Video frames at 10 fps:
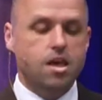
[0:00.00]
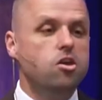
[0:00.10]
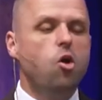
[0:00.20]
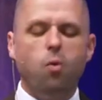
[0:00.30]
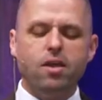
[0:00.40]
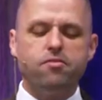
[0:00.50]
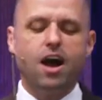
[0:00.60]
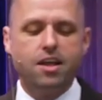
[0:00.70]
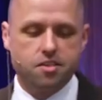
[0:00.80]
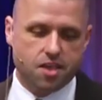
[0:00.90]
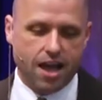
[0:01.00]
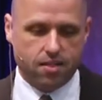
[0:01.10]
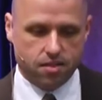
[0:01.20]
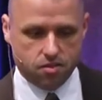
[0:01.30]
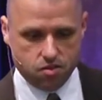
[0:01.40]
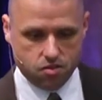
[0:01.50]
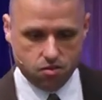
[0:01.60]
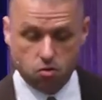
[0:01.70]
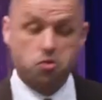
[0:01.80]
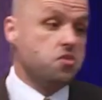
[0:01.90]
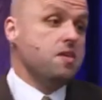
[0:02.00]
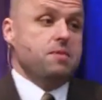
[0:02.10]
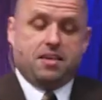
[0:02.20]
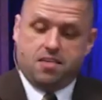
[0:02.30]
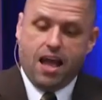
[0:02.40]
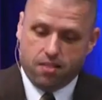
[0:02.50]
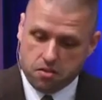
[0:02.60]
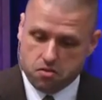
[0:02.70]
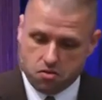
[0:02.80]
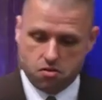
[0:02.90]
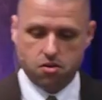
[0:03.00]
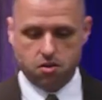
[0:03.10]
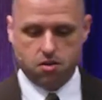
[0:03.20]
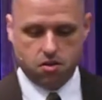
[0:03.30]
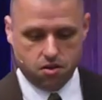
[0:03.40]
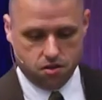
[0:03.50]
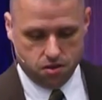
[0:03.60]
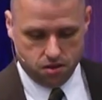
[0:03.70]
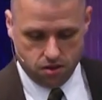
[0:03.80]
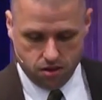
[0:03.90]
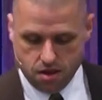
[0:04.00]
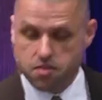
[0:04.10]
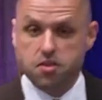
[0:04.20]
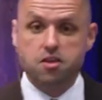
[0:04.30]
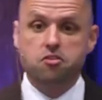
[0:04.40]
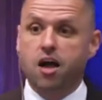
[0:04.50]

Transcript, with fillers: You know, what if God's silence, or seeming silence, at these